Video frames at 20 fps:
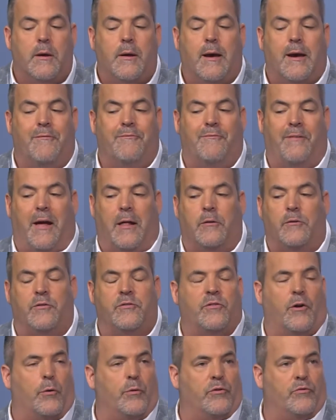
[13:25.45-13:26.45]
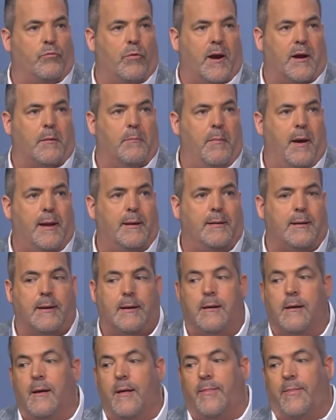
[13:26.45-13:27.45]
And Valerie's always
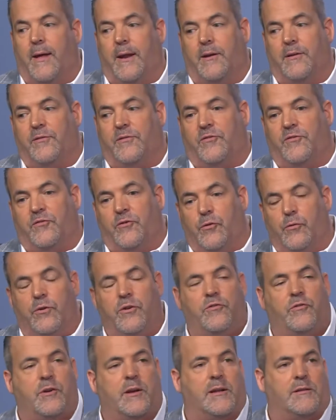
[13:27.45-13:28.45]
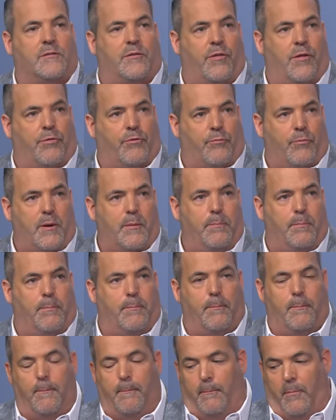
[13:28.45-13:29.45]
recommending that as soon as you get to the
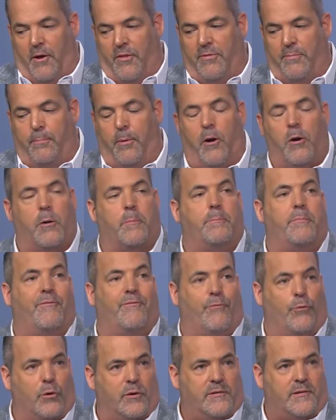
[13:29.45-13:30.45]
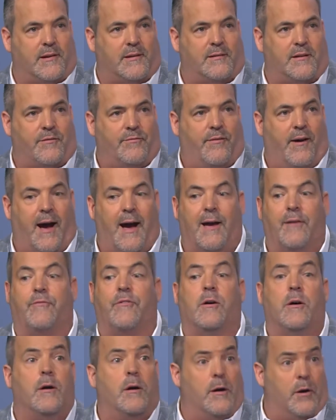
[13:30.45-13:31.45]
3-month part before 65,
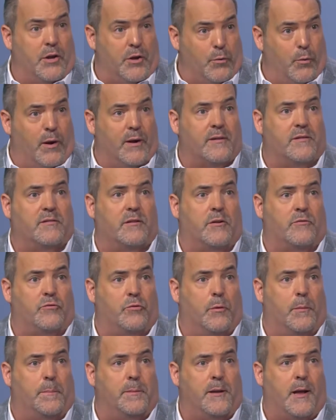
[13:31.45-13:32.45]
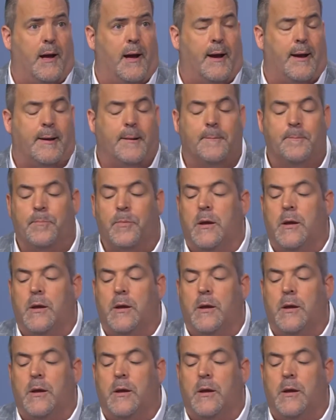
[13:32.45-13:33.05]
you want to start to apply.